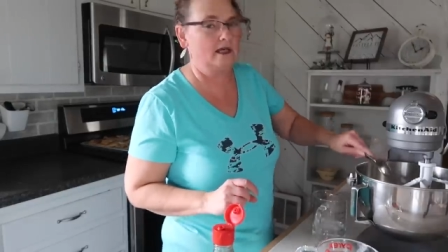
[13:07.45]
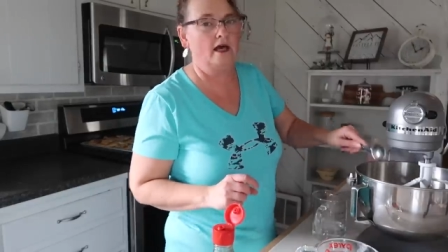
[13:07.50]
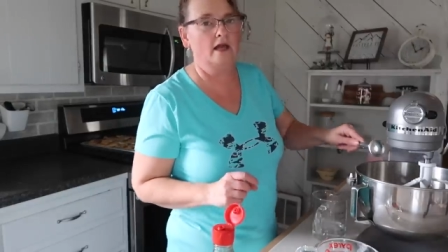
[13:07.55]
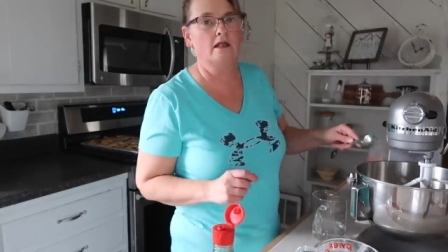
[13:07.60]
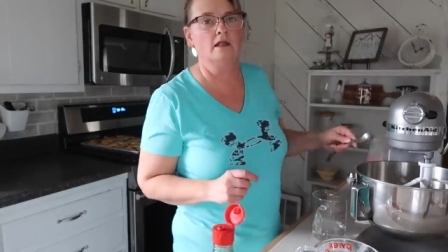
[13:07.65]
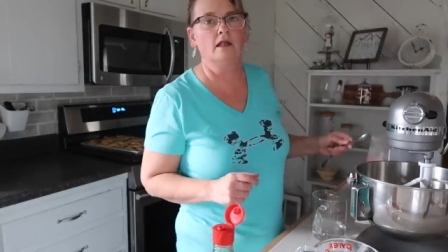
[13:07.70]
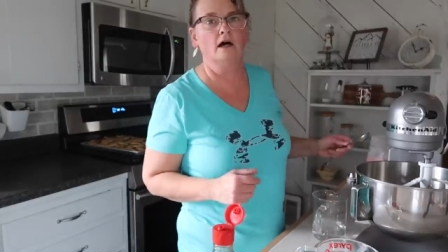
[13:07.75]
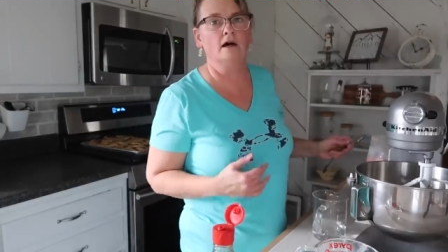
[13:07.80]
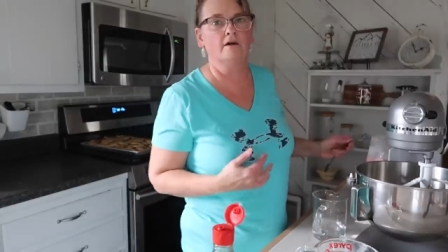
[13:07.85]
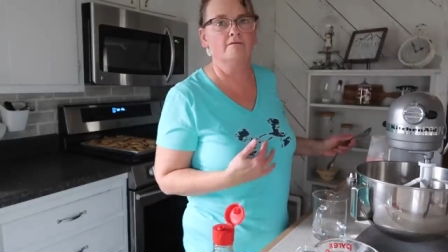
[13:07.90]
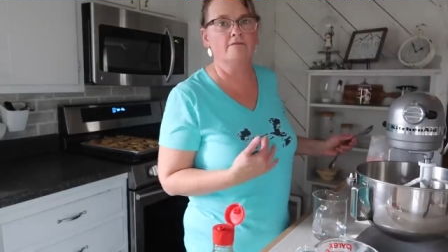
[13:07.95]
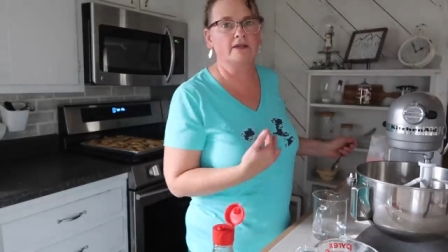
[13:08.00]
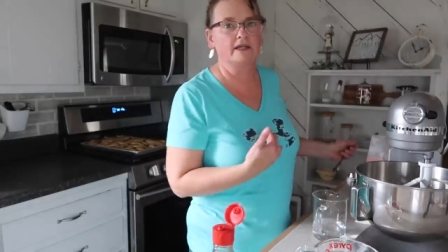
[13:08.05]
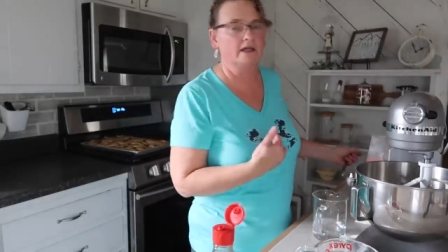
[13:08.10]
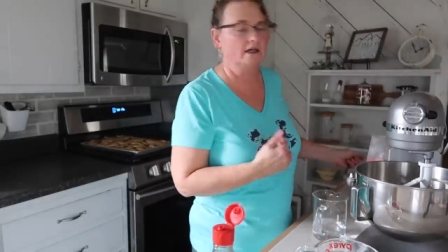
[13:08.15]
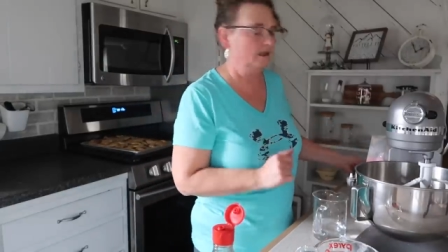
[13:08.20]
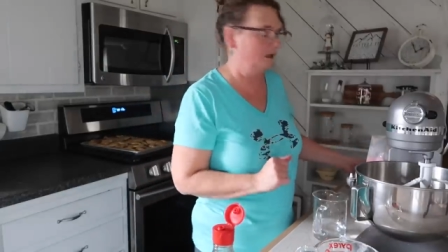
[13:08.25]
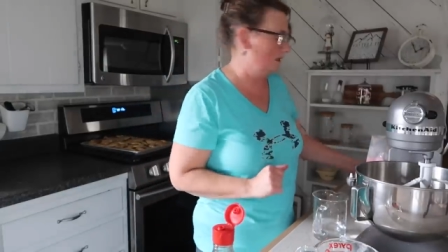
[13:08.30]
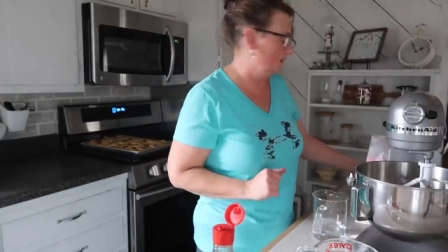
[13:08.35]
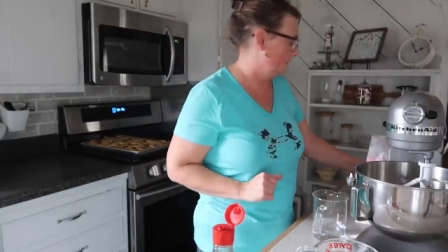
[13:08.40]
I love
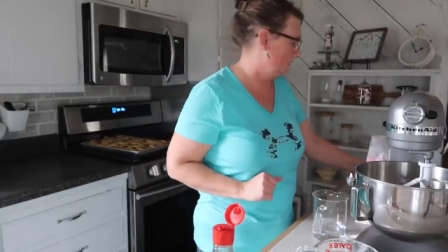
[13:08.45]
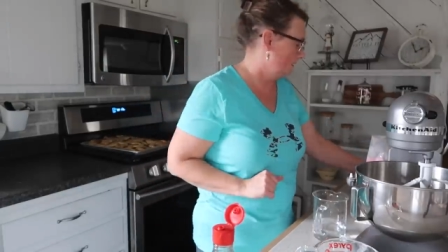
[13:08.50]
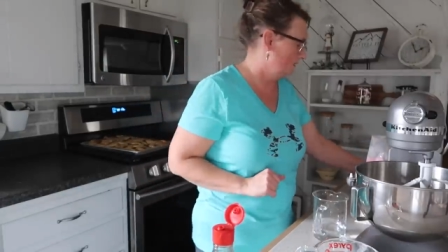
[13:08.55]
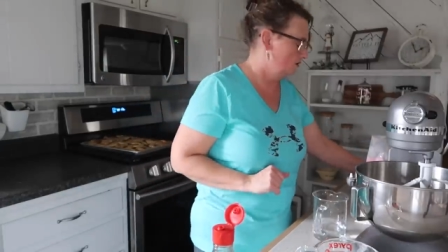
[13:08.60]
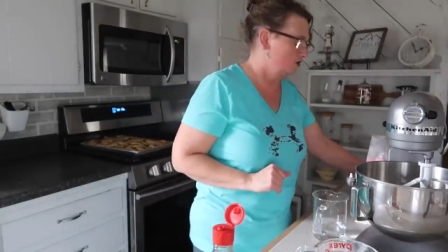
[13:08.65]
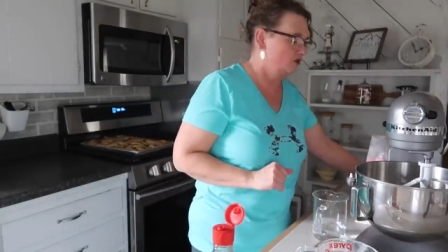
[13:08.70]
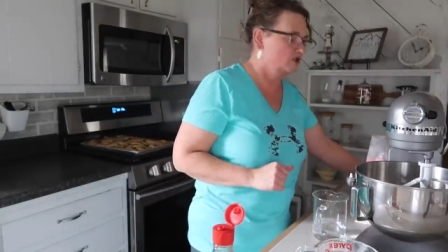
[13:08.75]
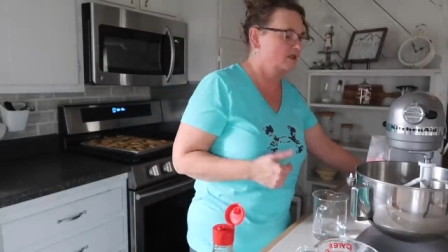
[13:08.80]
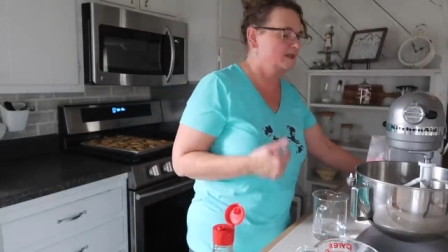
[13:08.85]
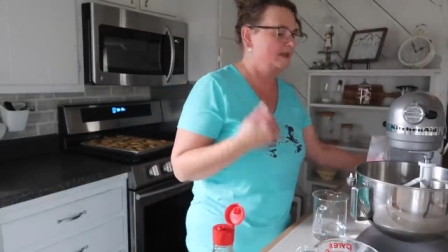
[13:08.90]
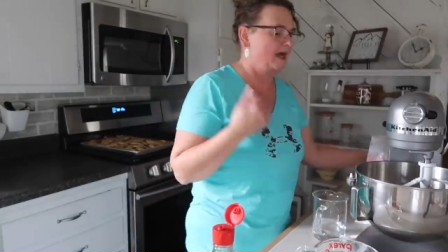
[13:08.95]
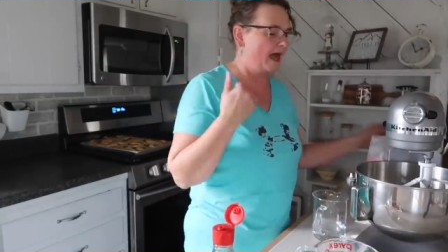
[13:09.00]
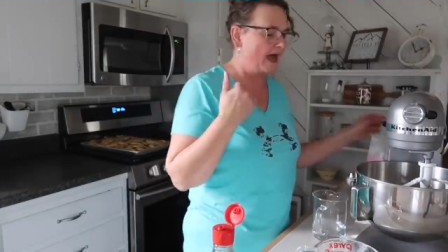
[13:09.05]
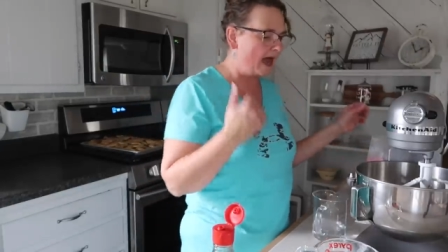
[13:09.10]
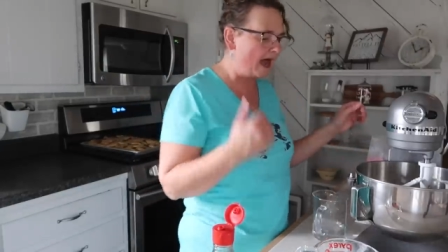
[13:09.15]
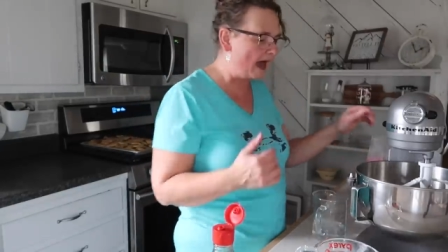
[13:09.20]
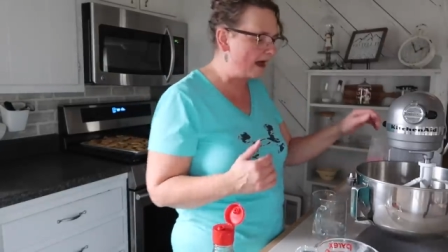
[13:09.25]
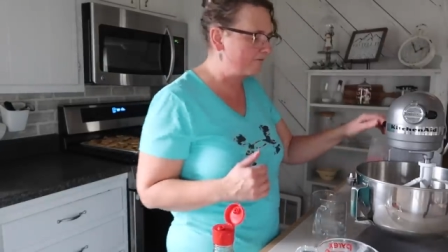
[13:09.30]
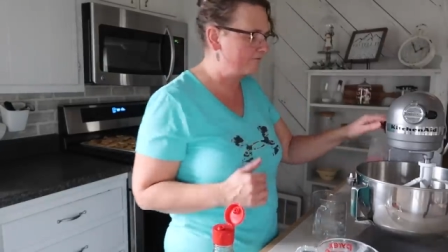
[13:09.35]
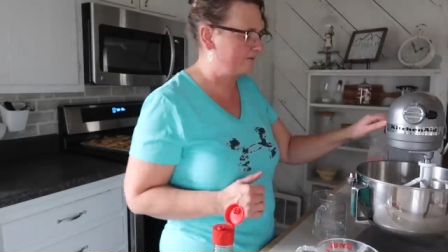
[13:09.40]
vanilla. You just
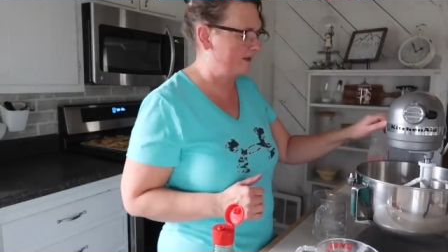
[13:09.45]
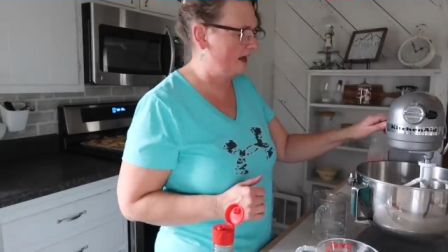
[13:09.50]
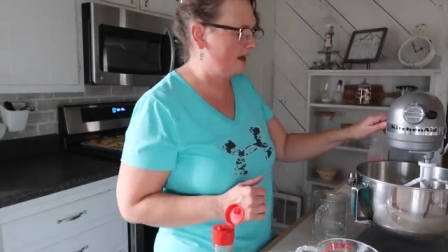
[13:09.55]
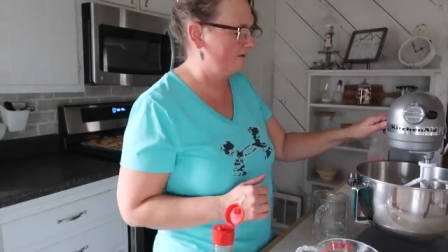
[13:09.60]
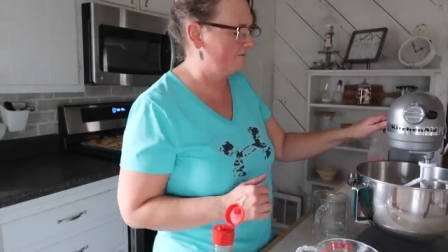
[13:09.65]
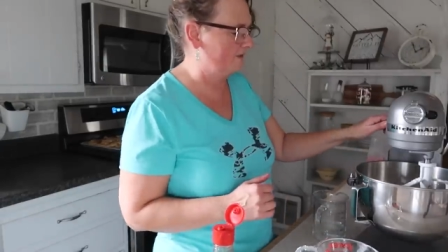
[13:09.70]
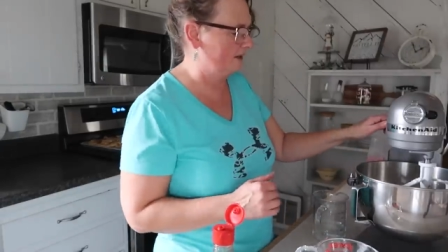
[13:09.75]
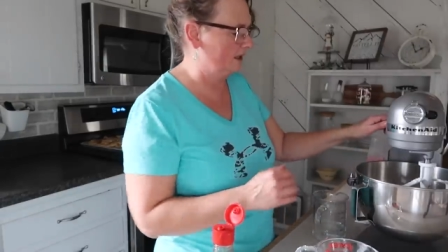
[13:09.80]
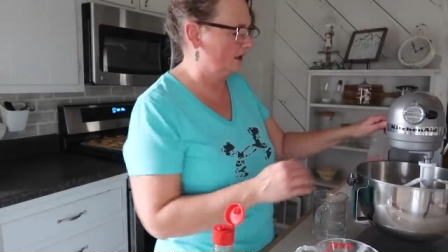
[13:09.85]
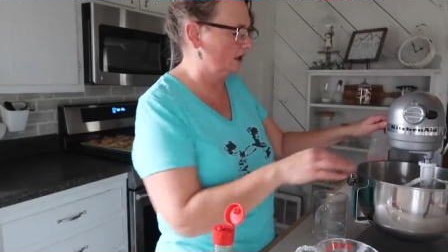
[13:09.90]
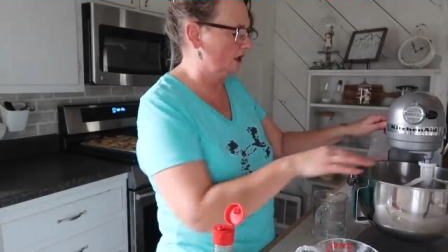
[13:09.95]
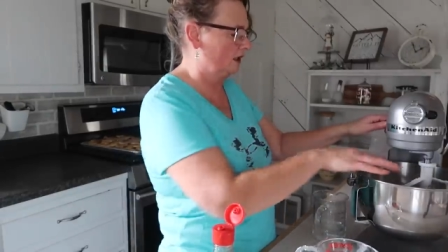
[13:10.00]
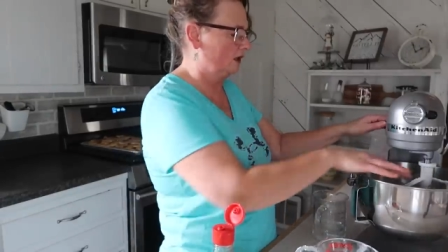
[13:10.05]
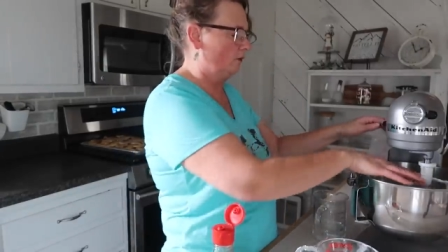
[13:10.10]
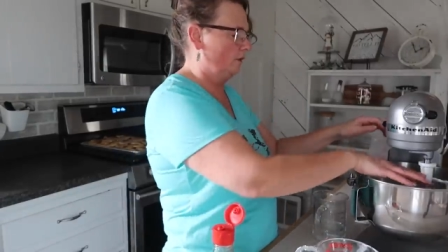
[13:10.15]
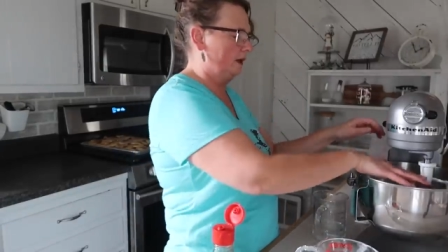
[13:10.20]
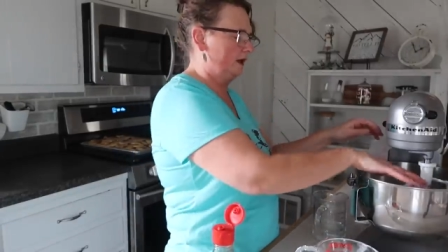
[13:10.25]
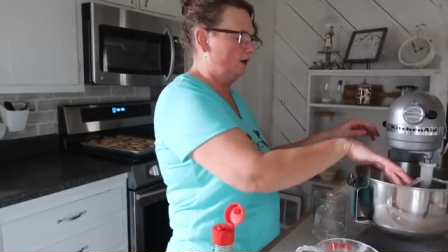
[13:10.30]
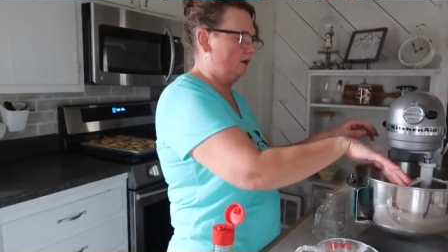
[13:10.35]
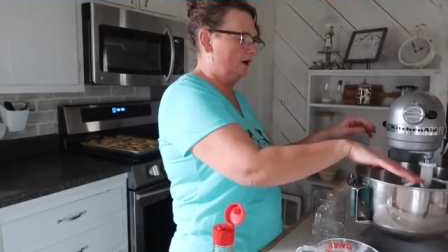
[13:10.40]
have to have vanilla
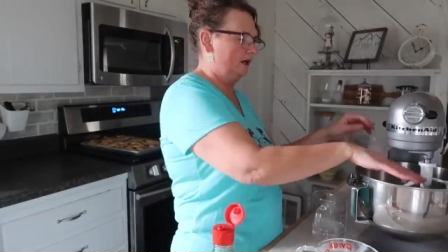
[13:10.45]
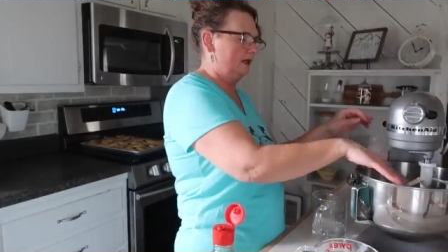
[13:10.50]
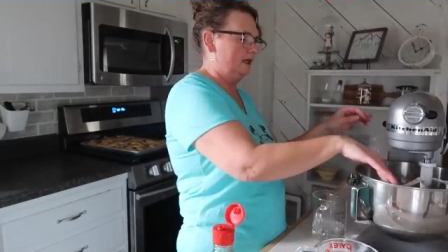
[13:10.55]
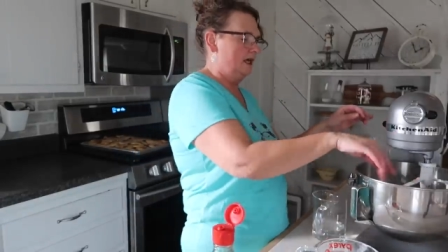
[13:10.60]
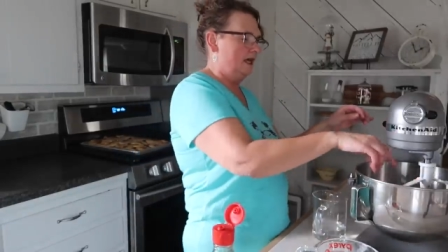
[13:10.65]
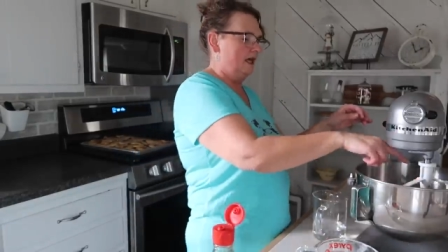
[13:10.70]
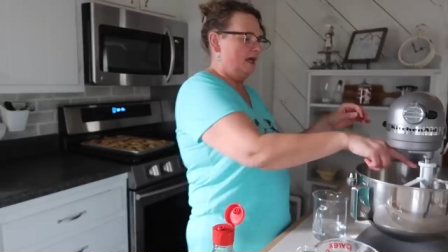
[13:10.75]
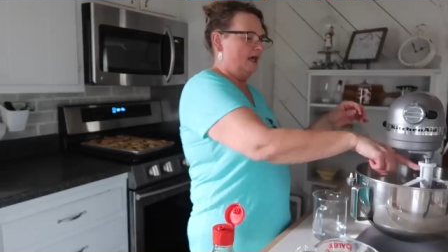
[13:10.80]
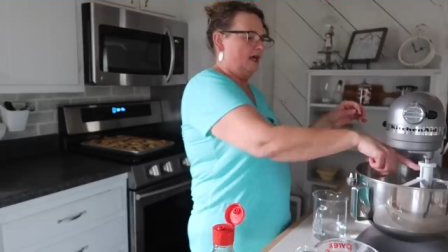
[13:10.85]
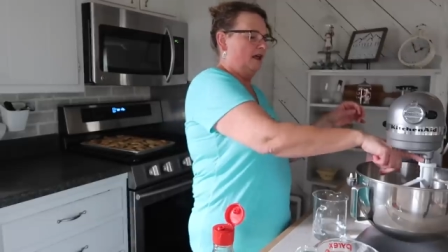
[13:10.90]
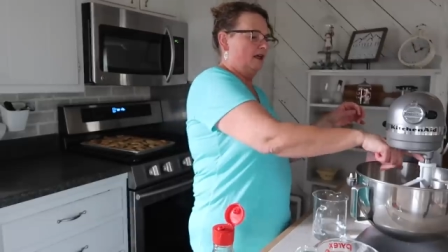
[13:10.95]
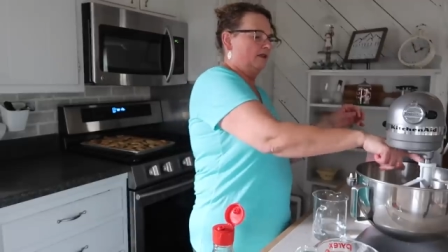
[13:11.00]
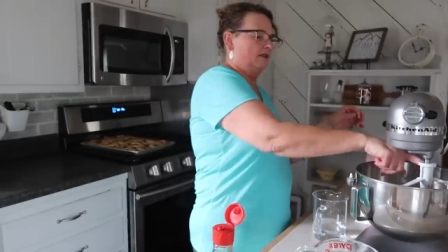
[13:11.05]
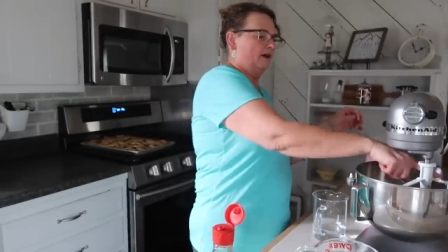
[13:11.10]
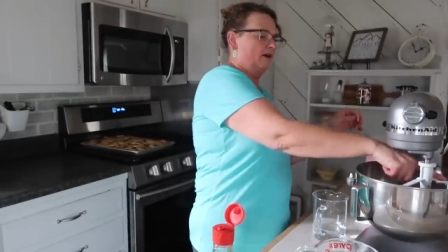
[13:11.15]
going on.